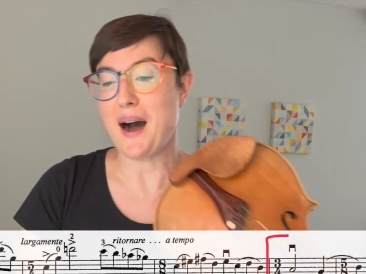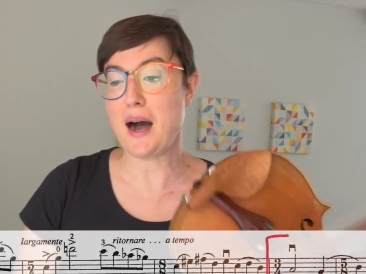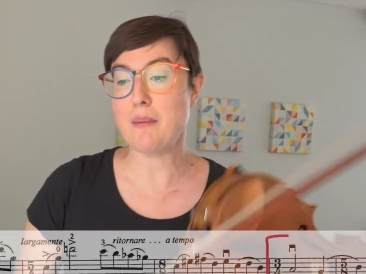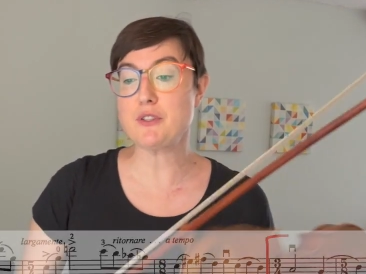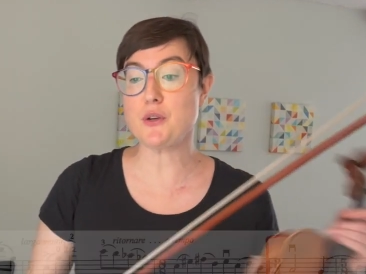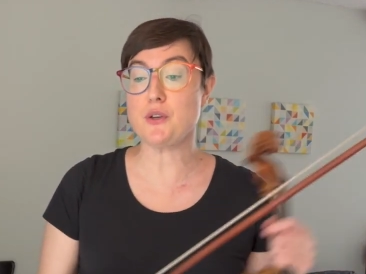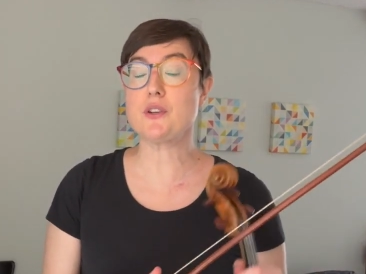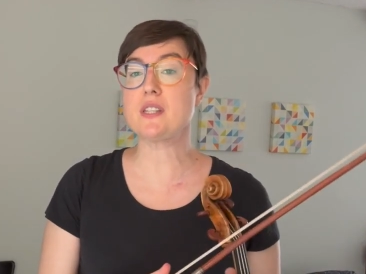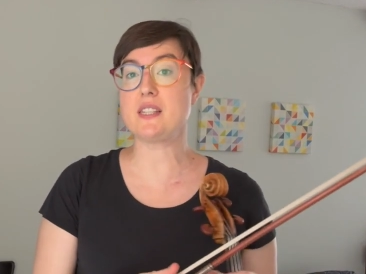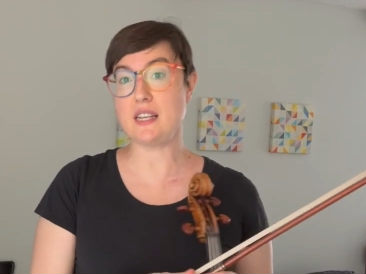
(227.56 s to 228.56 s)
so you
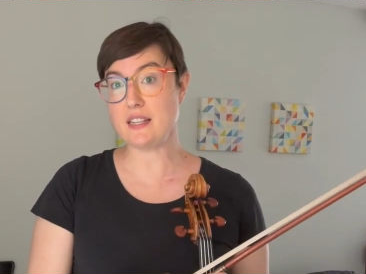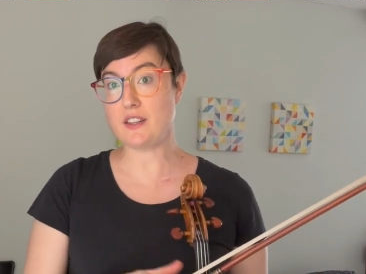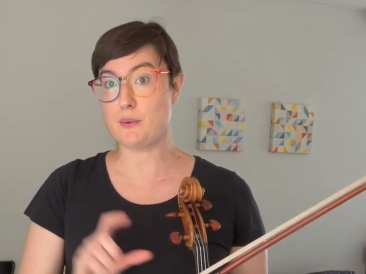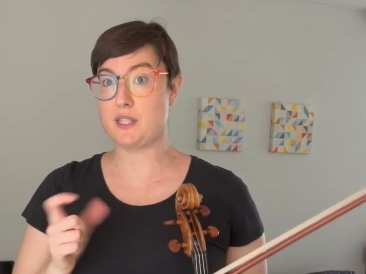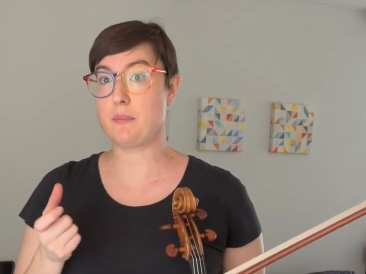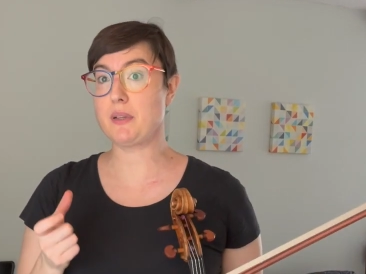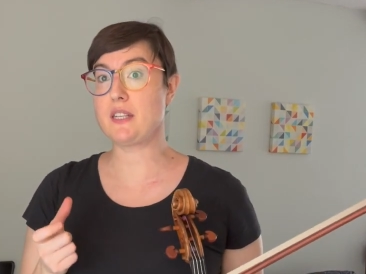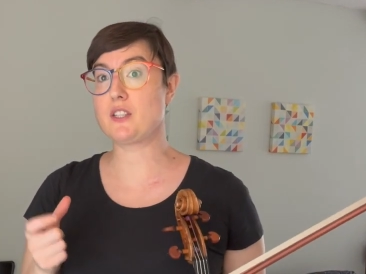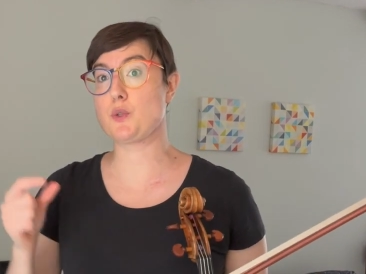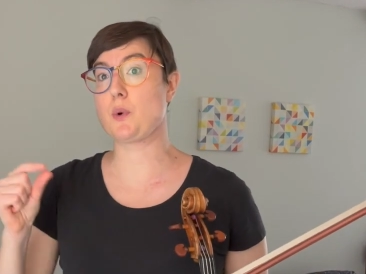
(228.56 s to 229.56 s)
could see that there were some
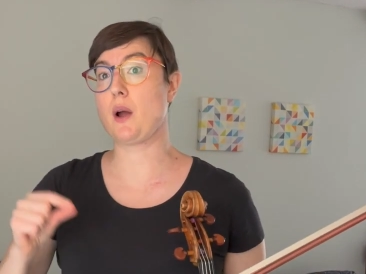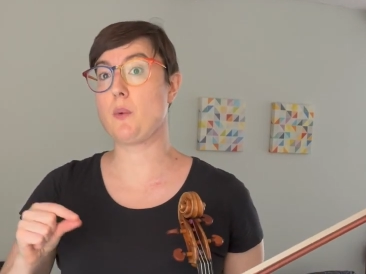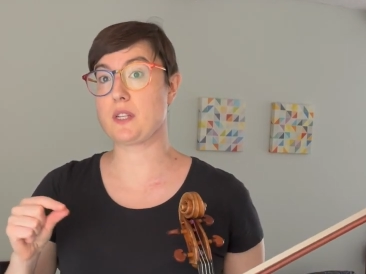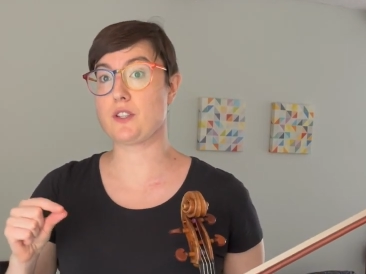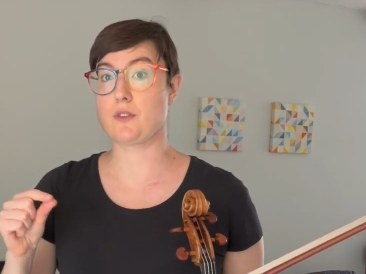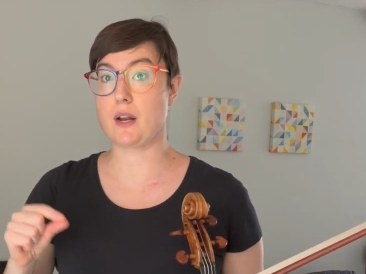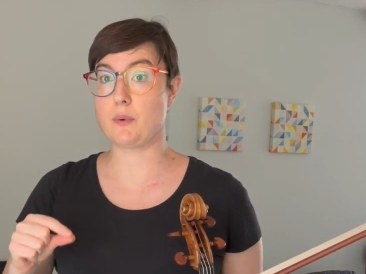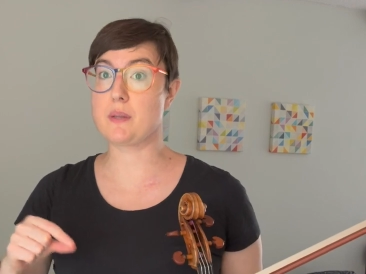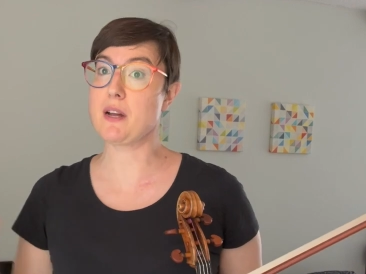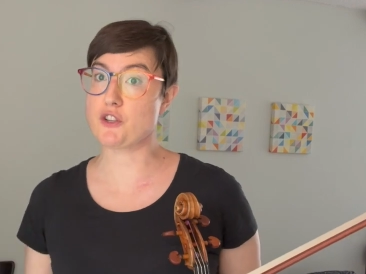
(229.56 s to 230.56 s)
places where I wasn't right
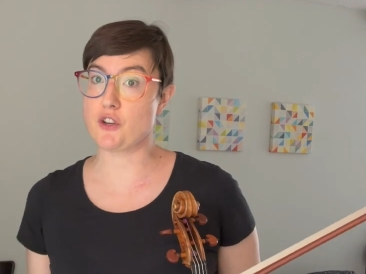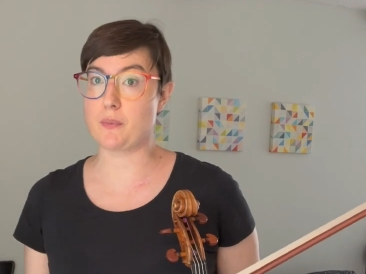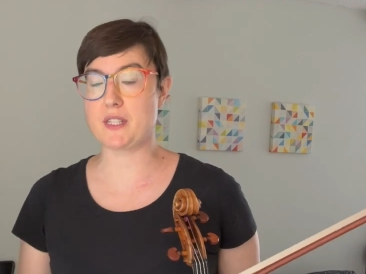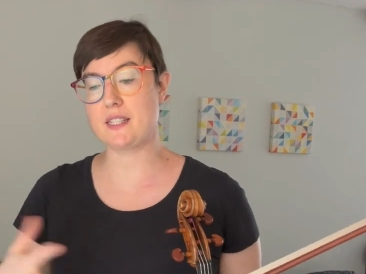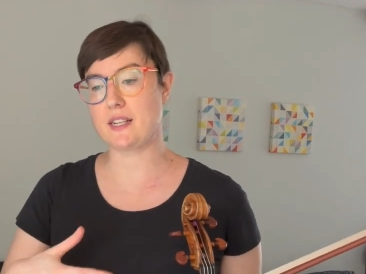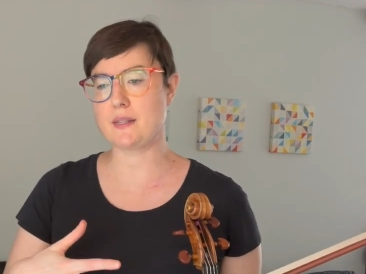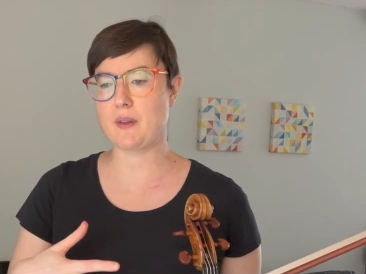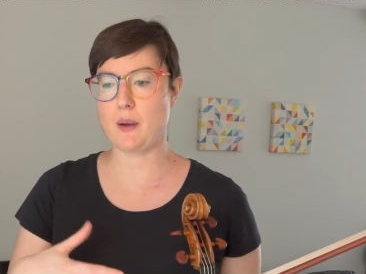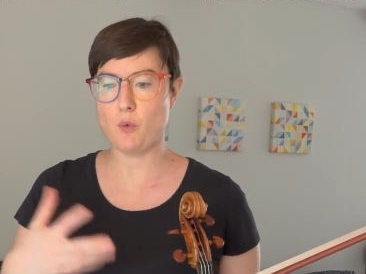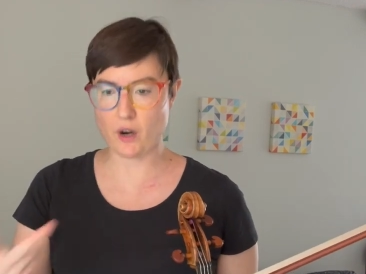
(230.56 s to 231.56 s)
with the metronome. This is not
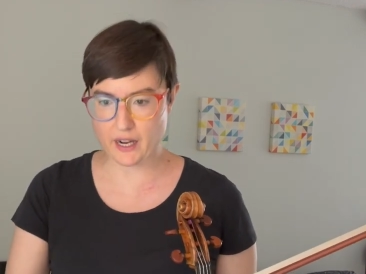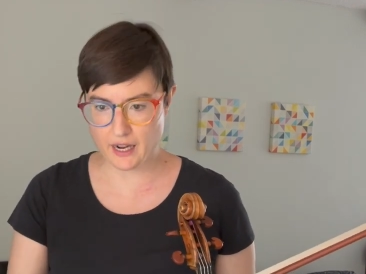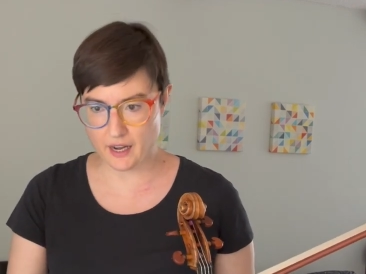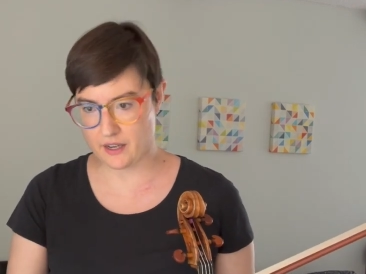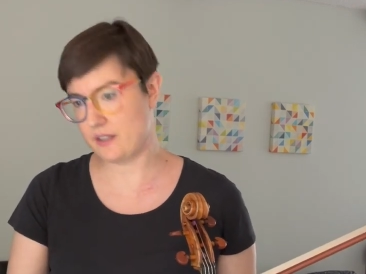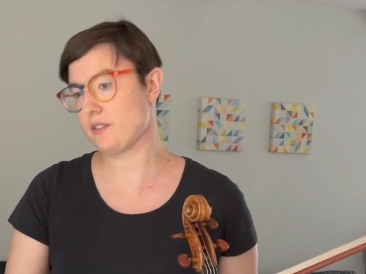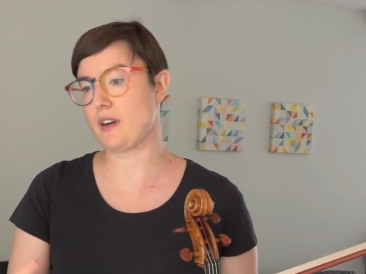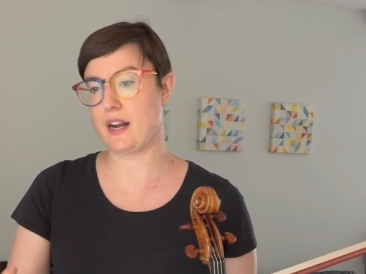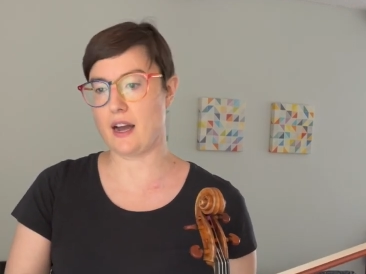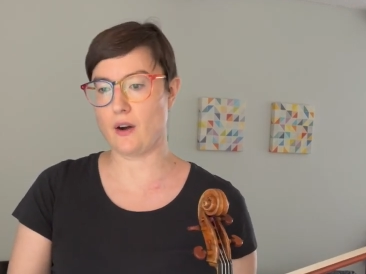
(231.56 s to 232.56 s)
something I'm working on
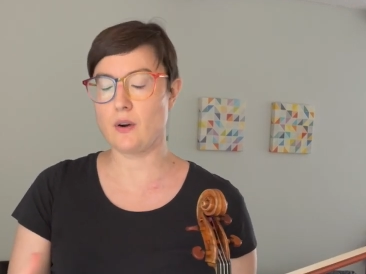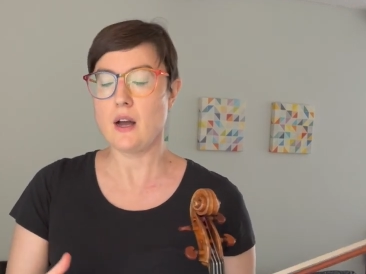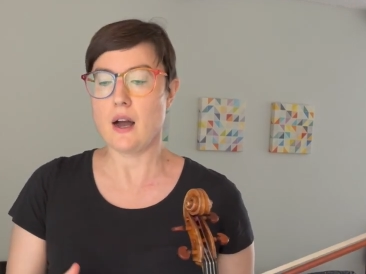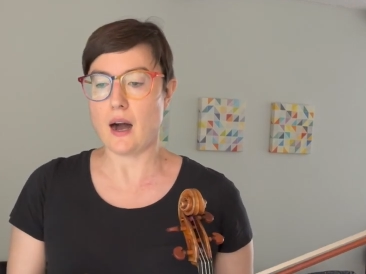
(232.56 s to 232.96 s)
right now.